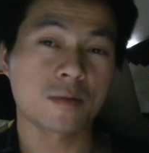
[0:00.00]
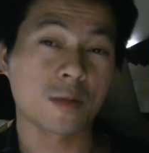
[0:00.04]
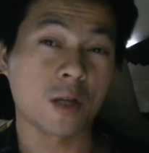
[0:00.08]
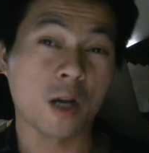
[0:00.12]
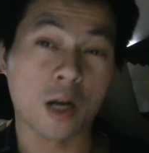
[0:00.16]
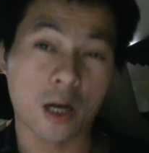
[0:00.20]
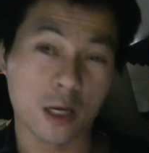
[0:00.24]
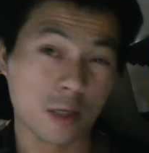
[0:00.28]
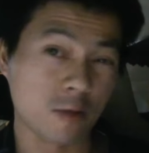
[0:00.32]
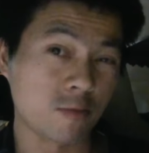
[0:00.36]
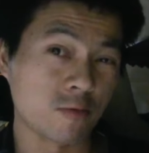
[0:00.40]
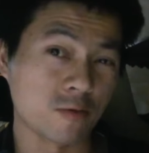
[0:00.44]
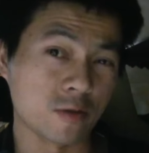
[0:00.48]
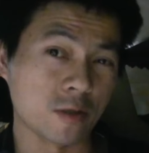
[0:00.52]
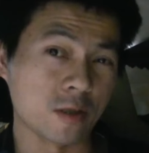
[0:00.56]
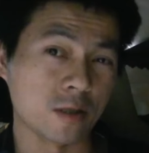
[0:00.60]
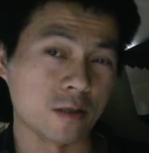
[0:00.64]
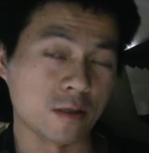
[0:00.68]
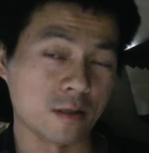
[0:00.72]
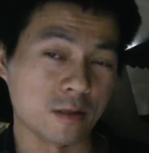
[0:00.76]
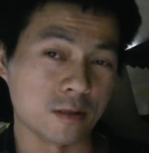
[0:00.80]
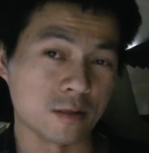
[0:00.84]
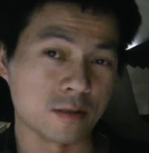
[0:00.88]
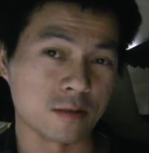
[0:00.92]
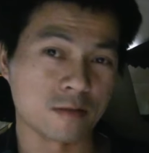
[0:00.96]

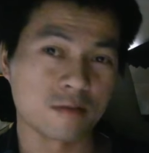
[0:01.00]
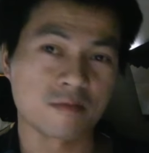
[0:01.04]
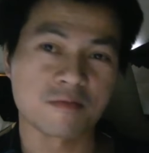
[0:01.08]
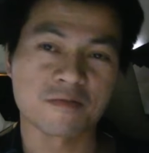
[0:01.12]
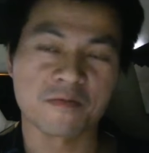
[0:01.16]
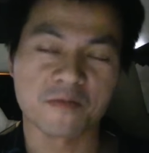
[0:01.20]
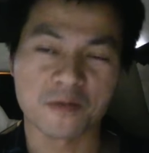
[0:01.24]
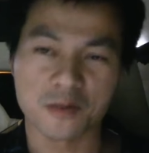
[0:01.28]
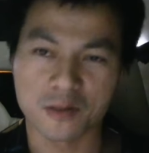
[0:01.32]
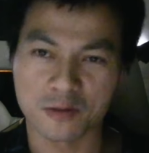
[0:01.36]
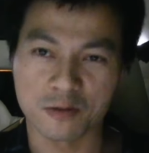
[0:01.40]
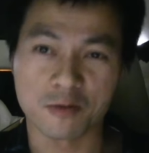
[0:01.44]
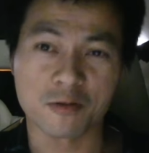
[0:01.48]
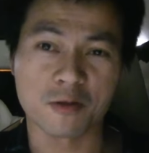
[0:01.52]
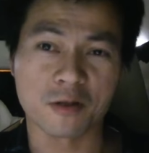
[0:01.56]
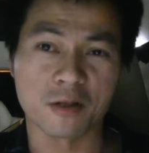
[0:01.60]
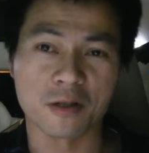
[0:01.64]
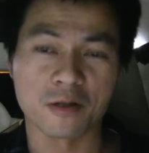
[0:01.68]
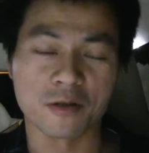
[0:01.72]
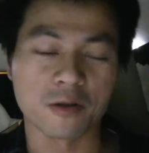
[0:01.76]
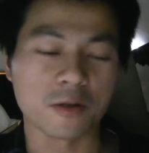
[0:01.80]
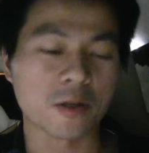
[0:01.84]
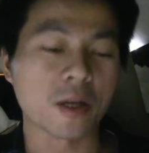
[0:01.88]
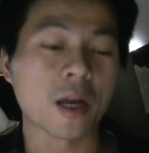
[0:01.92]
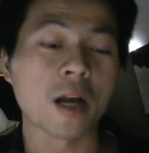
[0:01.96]
Hydrogen is
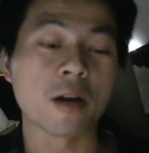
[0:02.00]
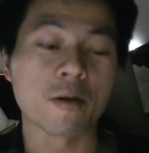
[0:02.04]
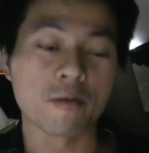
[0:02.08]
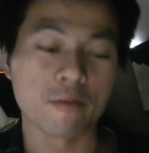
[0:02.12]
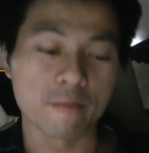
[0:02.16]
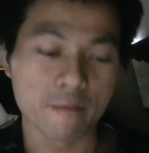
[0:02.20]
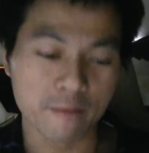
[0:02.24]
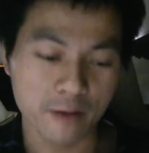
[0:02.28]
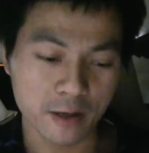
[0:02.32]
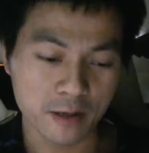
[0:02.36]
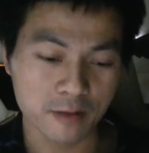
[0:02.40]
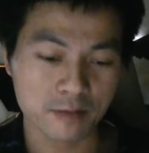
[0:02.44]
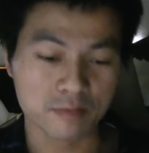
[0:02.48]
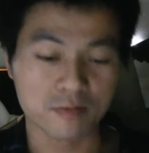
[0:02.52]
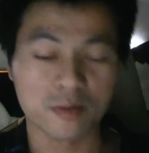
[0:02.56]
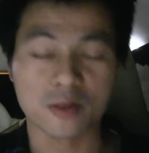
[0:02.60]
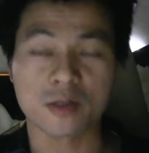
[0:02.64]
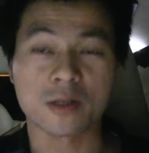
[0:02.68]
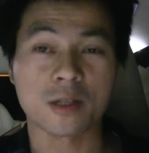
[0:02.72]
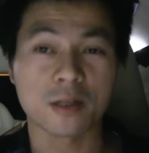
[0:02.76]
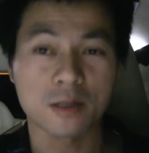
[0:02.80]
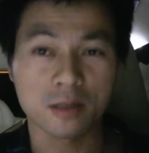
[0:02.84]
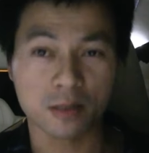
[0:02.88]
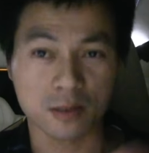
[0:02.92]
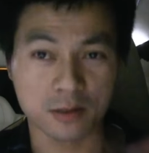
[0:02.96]
certainly not everywhere,
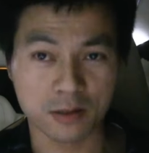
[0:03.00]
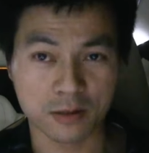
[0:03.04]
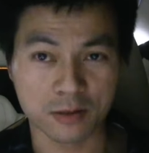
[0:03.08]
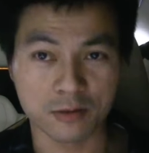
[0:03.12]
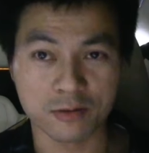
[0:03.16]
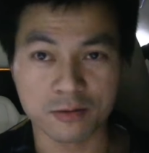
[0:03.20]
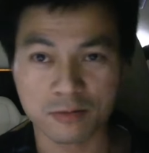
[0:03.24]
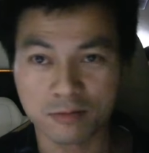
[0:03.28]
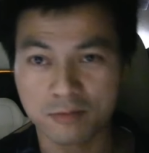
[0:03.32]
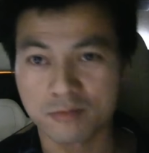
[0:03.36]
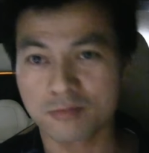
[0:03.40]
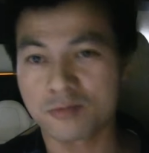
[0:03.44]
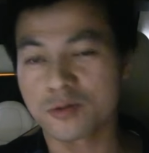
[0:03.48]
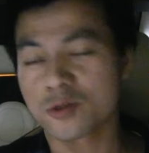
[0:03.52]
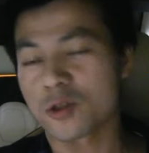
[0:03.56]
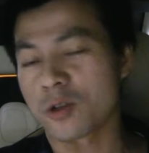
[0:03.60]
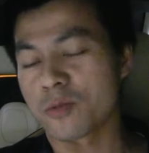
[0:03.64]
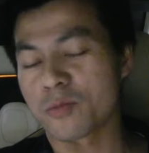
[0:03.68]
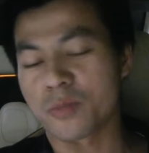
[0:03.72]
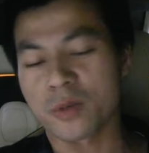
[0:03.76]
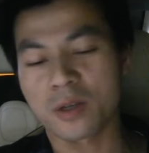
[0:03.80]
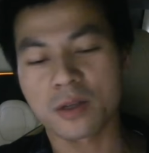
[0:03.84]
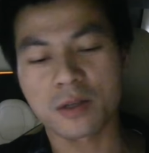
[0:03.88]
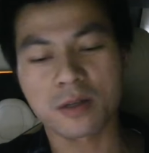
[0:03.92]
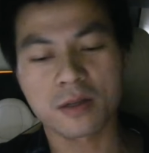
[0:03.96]
but that's another
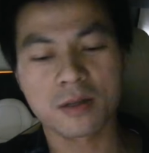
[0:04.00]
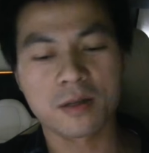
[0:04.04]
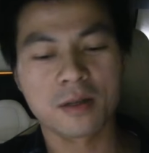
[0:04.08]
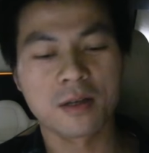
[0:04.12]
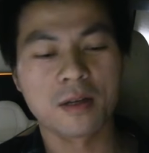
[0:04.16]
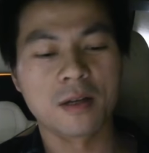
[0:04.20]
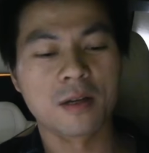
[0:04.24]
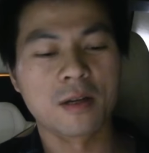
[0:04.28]
topic.